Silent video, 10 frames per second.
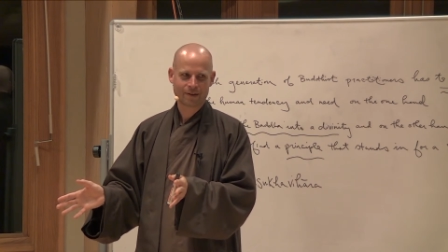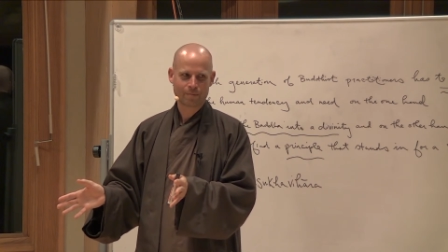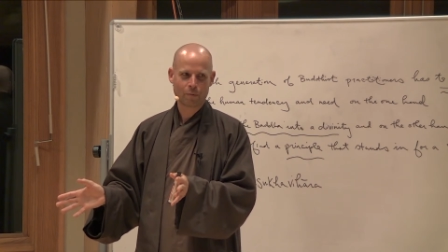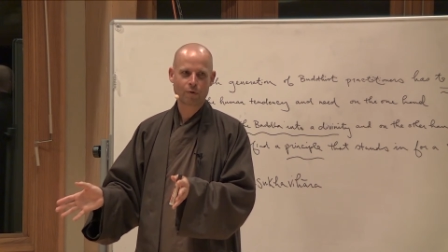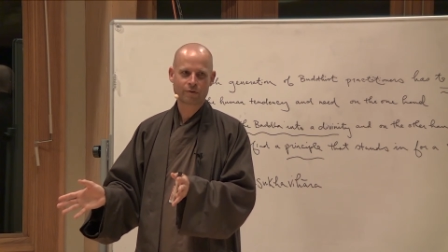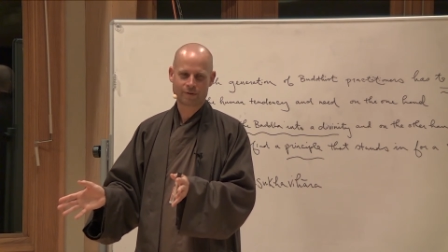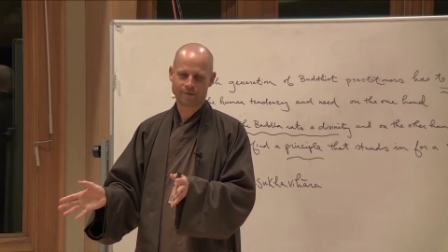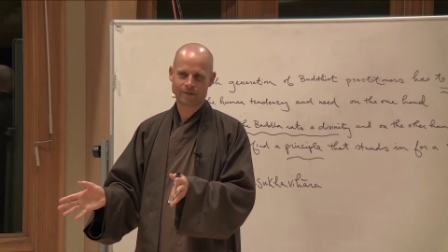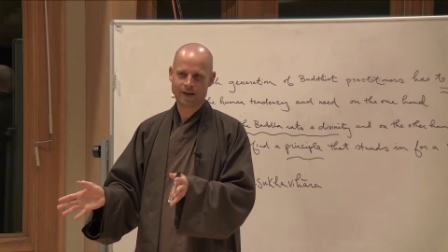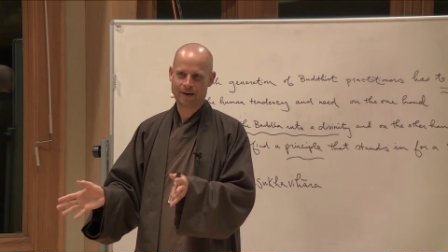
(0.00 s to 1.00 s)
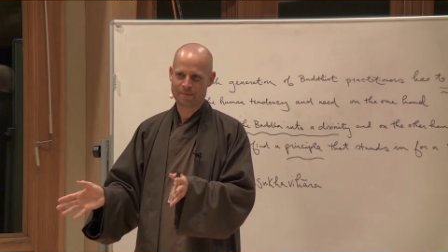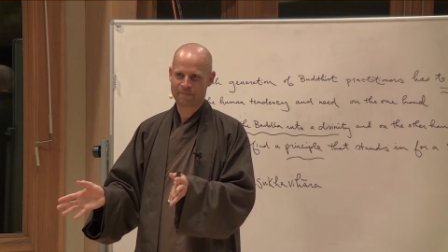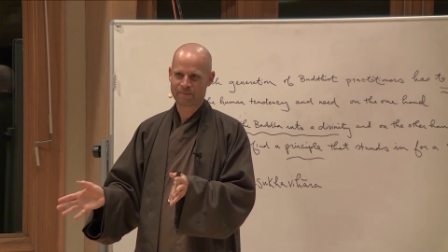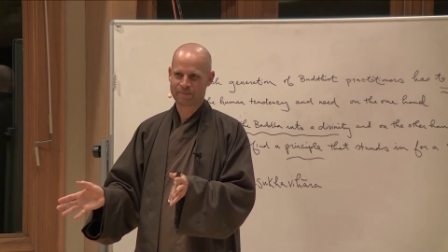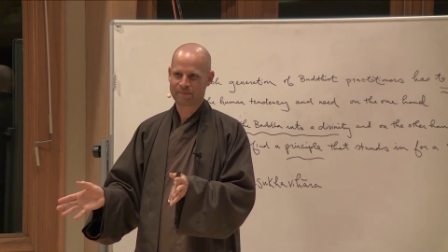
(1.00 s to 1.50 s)
Most of the time,
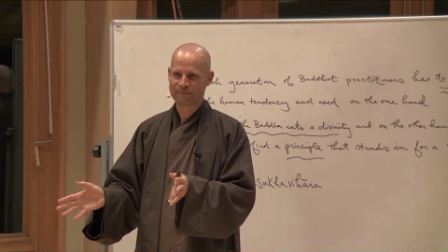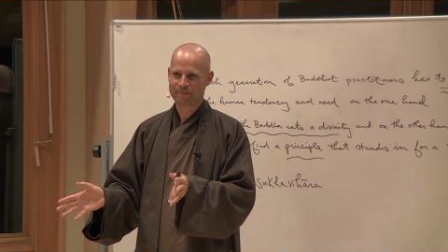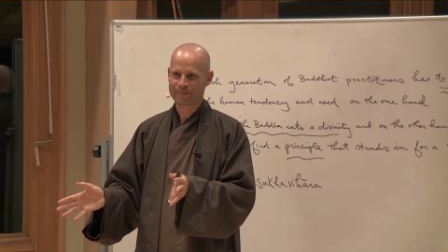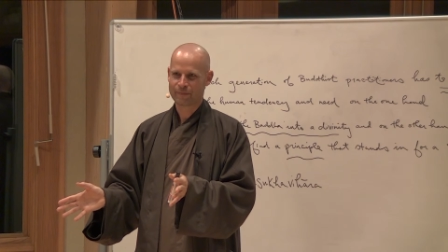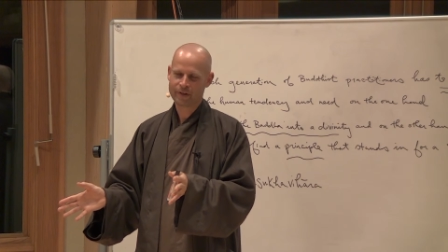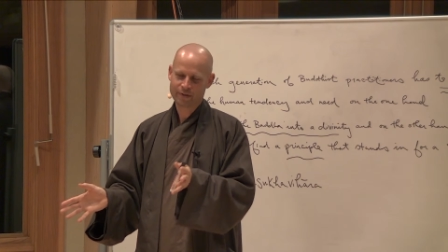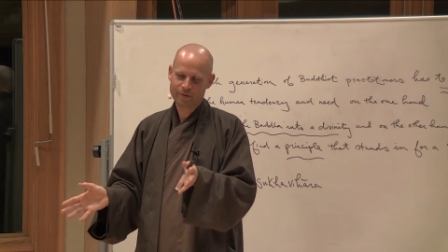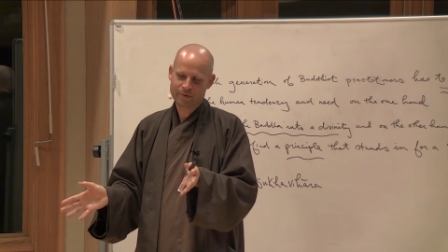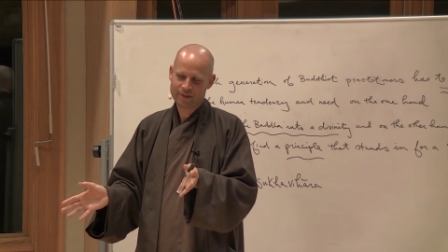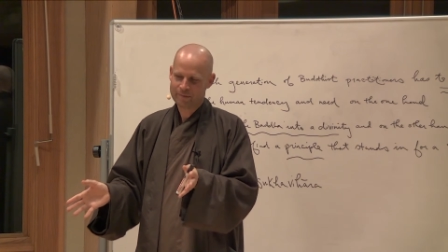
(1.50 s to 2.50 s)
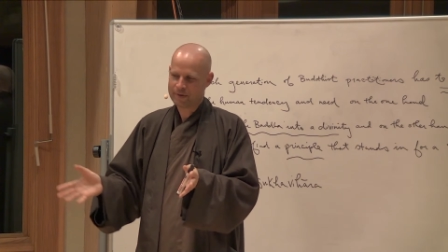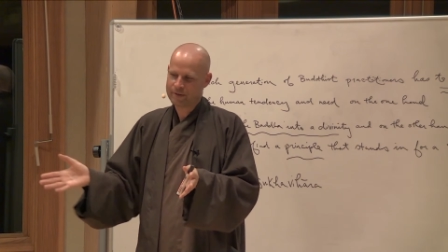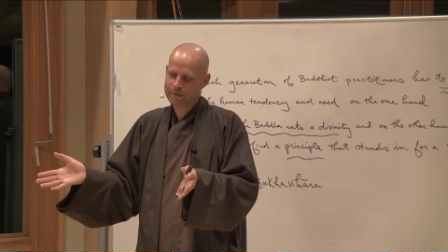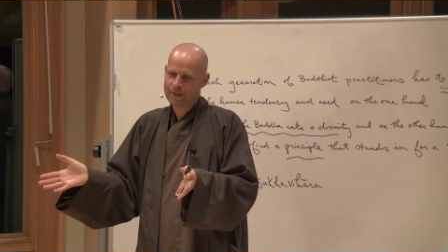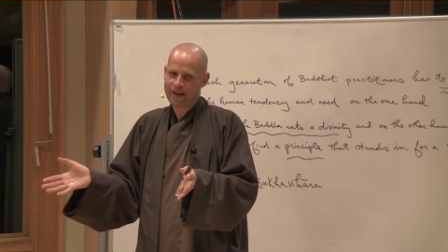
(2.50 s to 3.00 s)
we can do this, we can
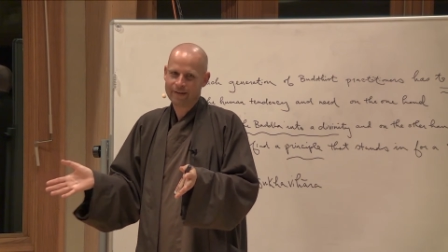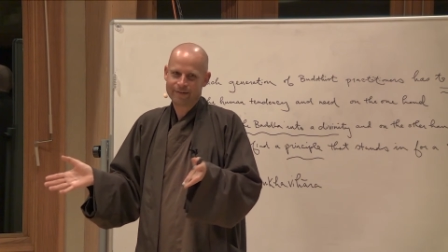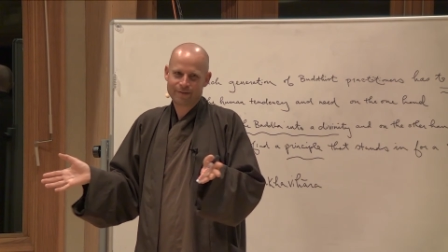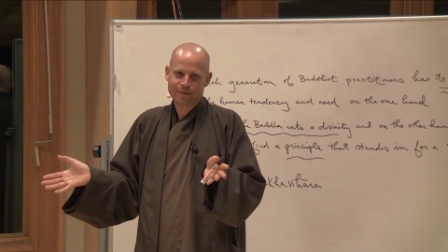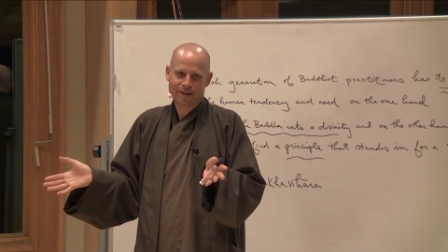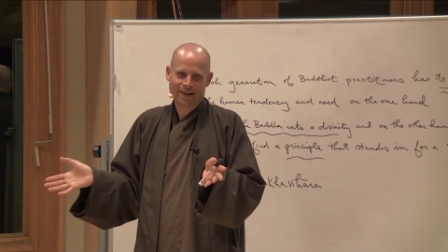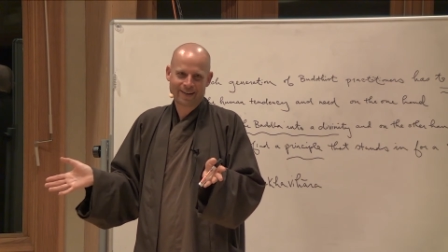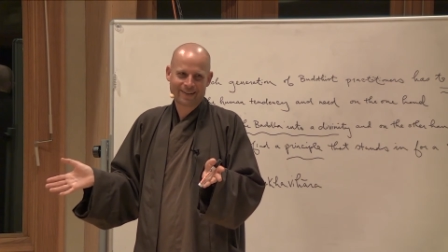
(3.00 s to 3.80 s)
do that. It's okay.